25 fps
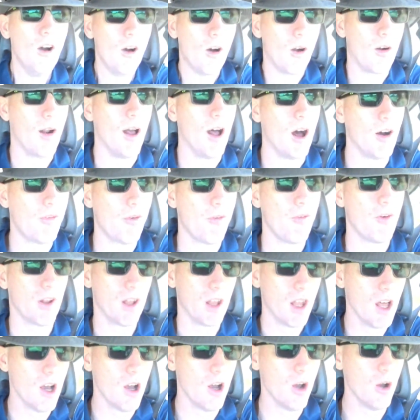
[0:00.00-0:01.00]
or off of a
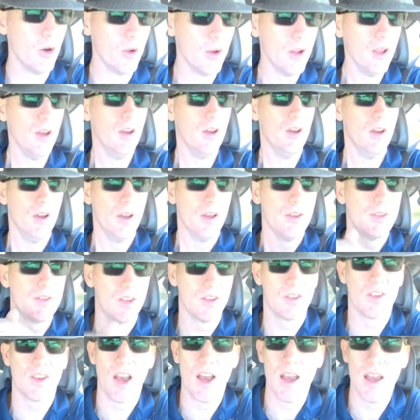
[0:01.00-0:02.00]
load
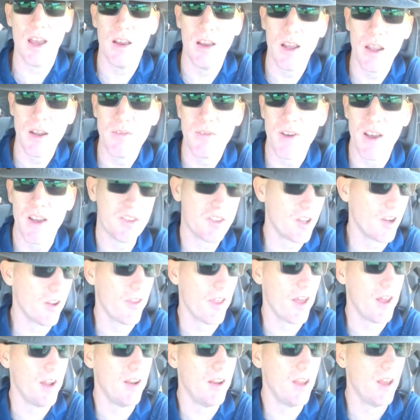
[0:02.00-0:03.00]
since I invested in
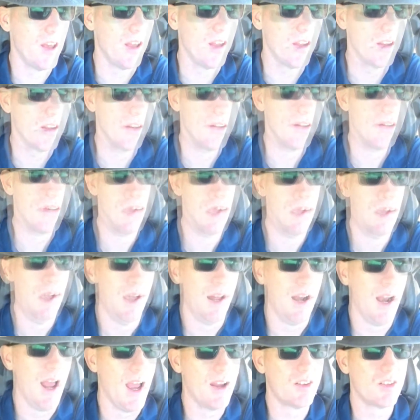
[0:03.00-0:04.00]
that net.
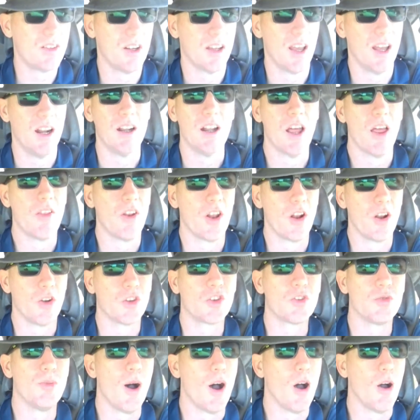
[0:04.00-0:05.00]
And I actually got another little
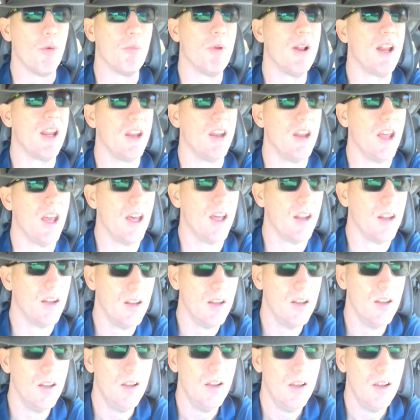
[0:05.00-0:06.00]
small mini net
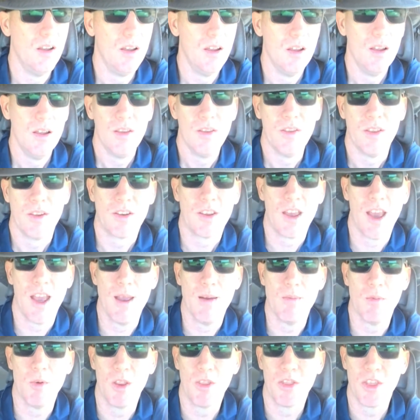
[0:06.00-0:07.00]
that
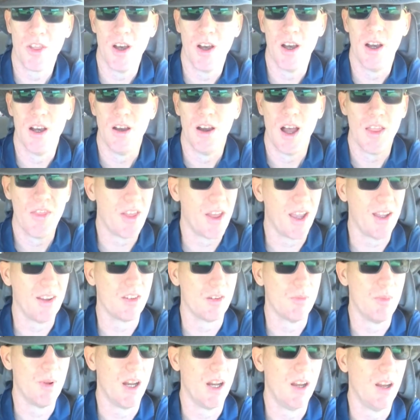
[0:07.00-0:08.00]
came with, uh, I think it's
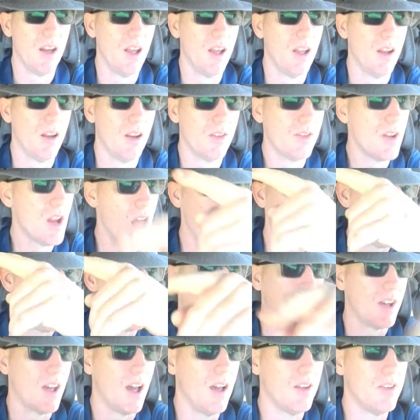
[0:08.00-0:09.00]
a mini net. It's not
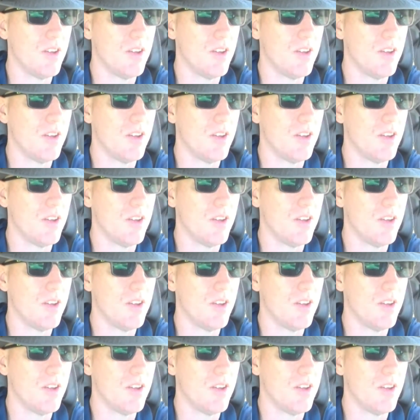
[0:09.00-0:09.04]
this size